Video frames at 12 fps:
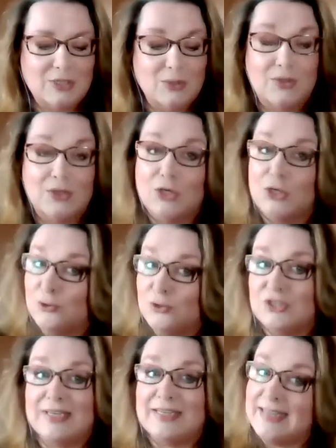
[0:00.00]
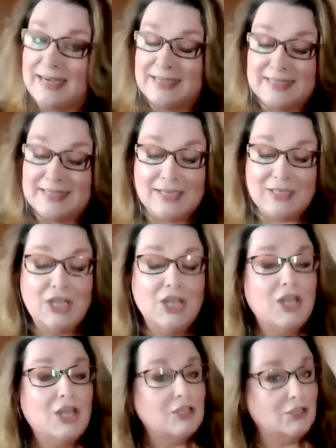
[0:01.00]
to the hugely talented
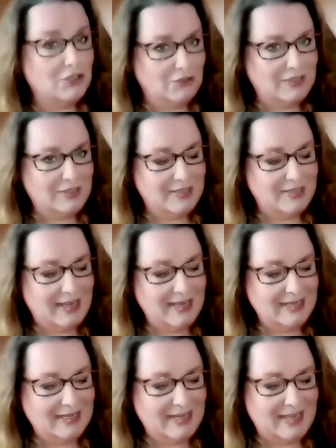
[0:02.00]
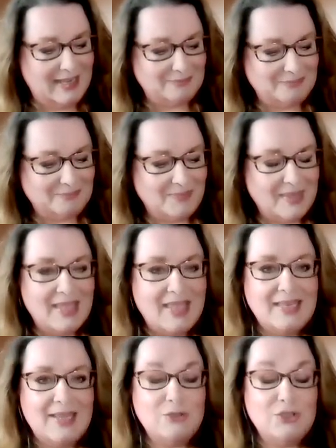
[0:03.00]
Jonathan Hateley.
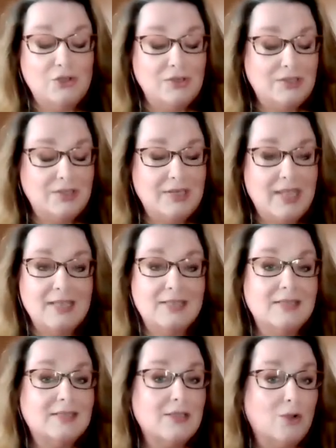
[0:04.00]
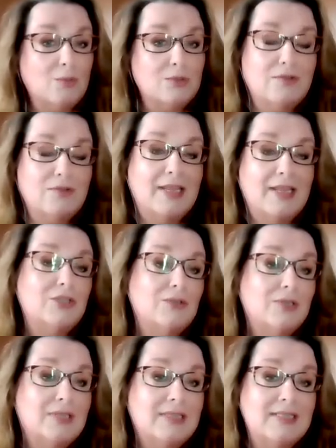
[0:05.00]
Now, Jonathan is a sculptor, and as you
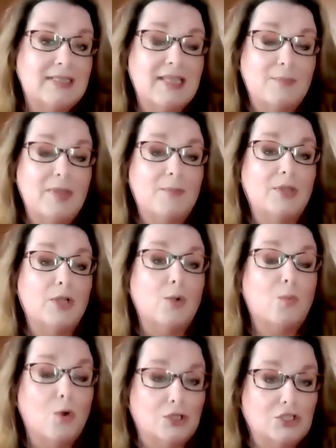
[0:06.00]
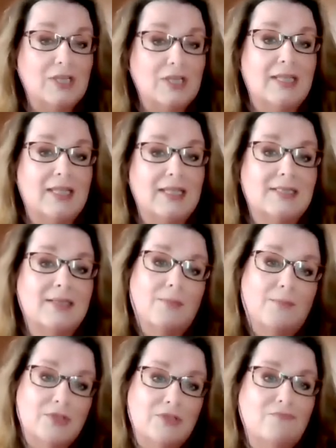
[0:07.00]
can see, the people that are watching this,
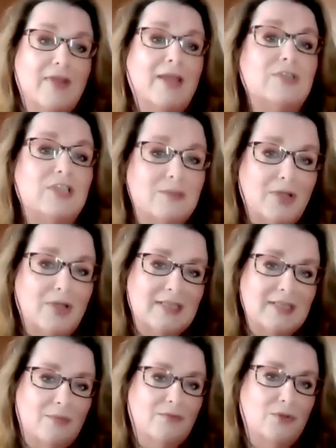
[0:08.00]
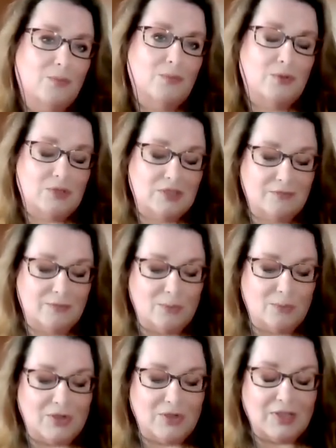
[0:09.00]
surrounded by some of your beautiful
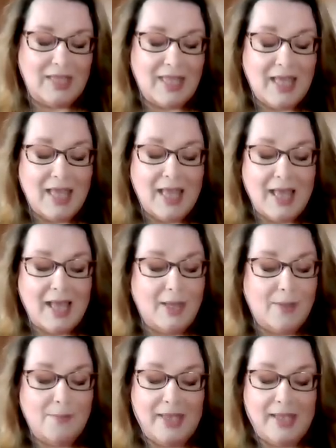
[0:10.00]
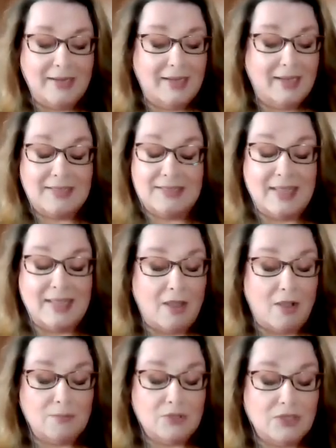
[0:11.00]
work. And as I say,
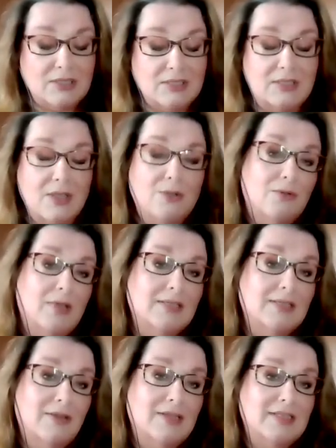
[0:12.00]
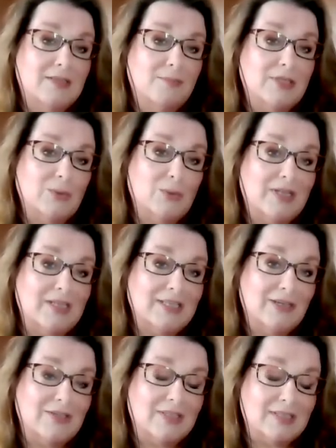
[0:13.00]
I'm just so excited to be talking to
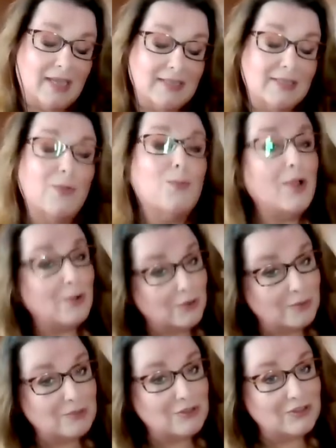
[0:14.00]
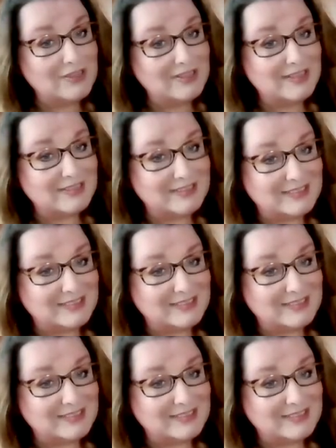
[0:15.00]
you today. So welcome, Jonathan.